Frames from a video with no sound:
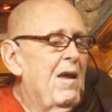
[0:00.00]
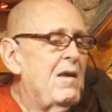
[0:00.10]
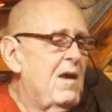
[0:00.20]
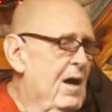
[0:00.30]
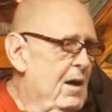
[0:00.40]

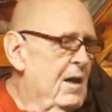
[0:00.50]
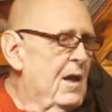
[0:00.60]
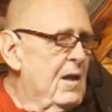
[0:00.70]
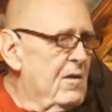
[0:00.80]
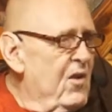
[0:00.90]
And yeah,
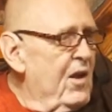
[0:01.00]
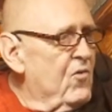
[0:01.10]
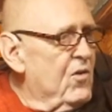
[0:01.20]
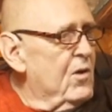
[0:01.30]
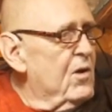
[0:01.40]
and it
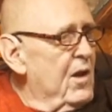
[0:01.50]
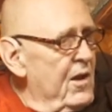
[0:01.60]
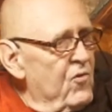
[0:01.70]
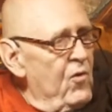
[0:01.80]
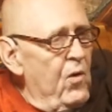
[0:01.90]
tastes good,
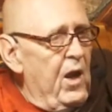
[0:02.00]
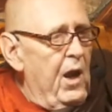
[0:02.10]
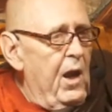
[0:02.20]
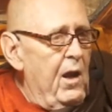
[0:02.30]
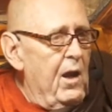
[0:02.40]
that's
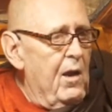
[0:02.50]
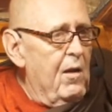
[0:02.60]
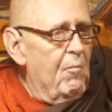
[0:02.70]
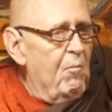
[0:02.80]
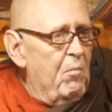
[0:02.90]
okay
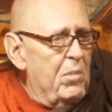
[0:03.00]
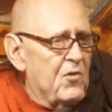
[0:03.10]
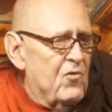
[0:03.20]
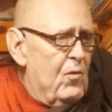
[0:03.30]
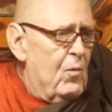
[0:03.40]

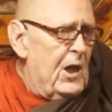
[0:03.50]
but so